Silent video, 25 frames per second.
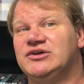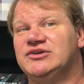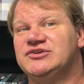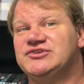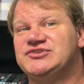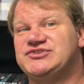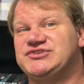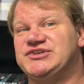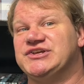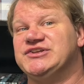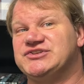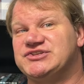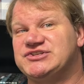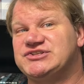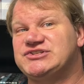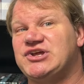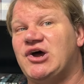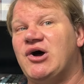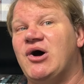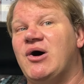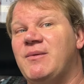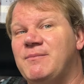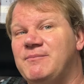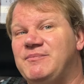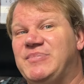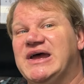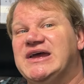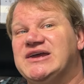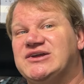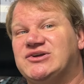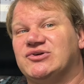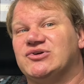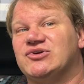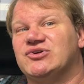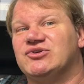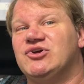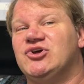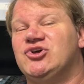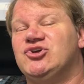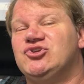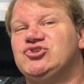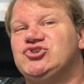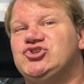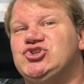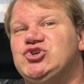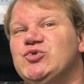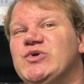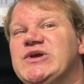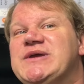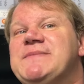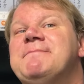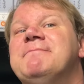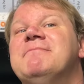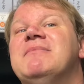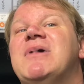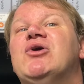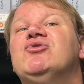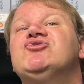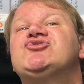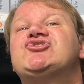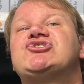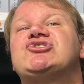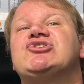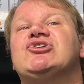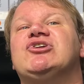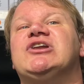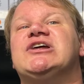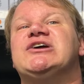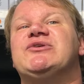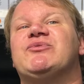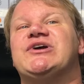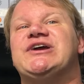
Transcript: since Tom Baker to emotionally